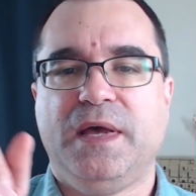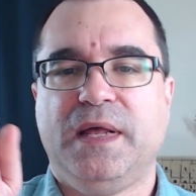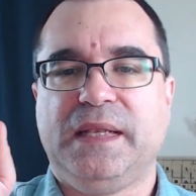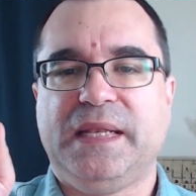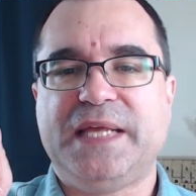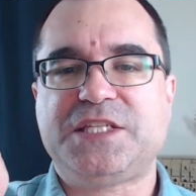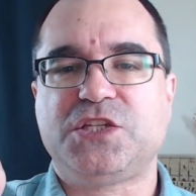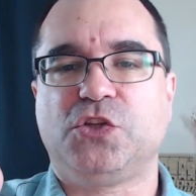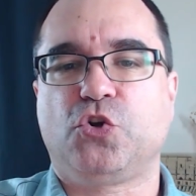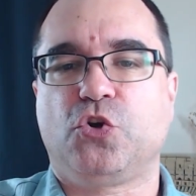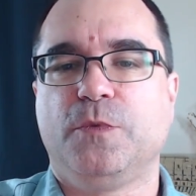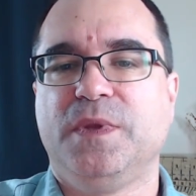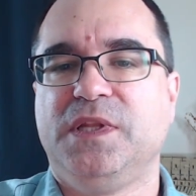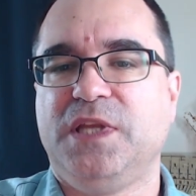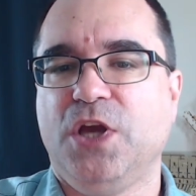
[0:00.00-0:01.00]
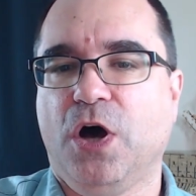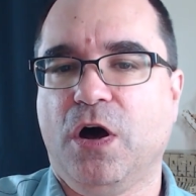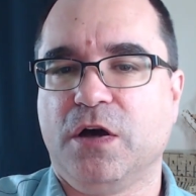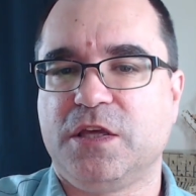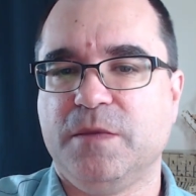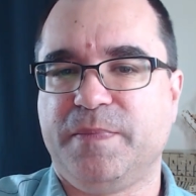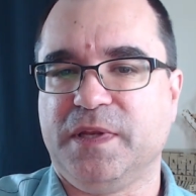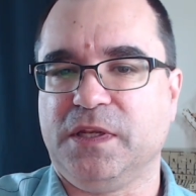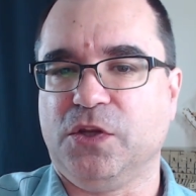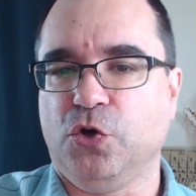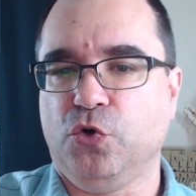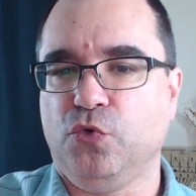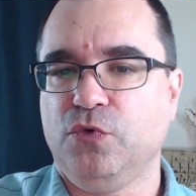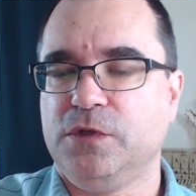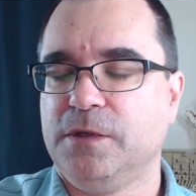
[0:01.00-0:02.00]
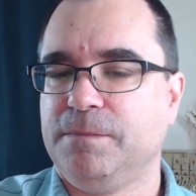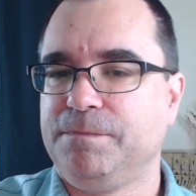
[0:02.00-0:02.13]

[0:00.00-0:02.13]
Let's determine the occupant load,